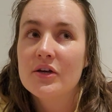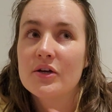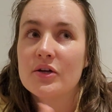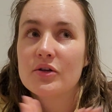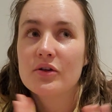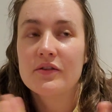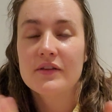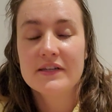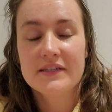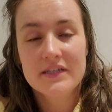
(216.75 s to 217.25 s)

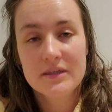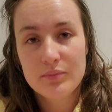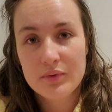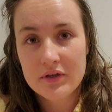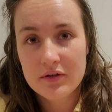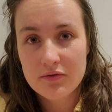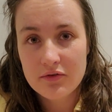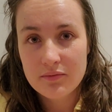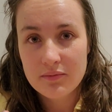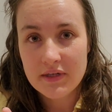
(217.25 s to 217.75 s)
Not that
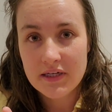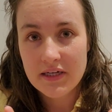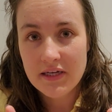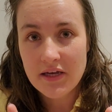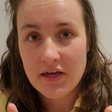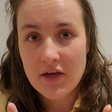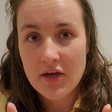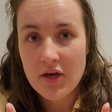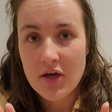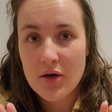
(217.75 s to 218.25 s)
typical for
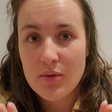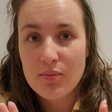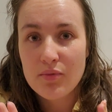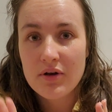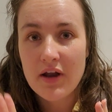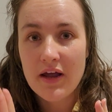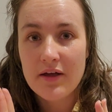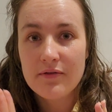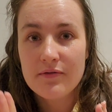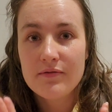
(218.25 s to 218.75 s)
me, but
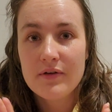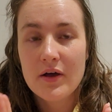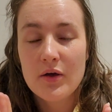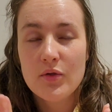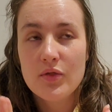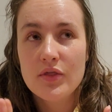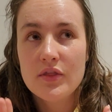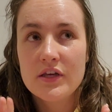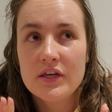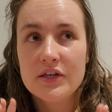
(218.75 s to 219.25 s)
I
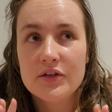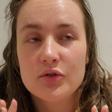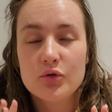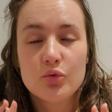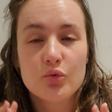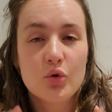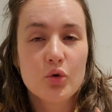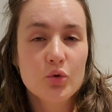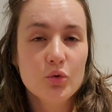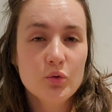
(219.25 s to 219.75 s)
found these
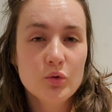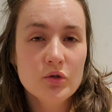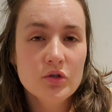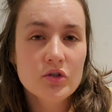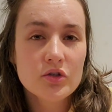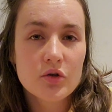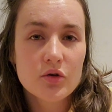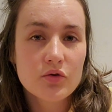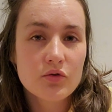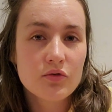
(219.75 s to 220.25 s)

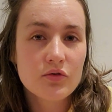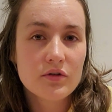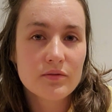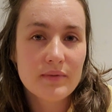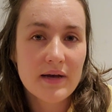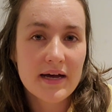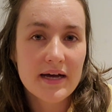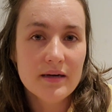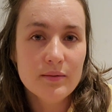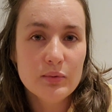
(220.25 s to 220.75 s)
ruins on Google
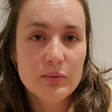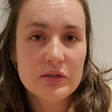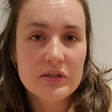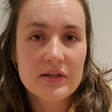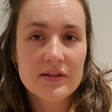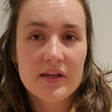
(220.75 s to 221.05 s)
Maps.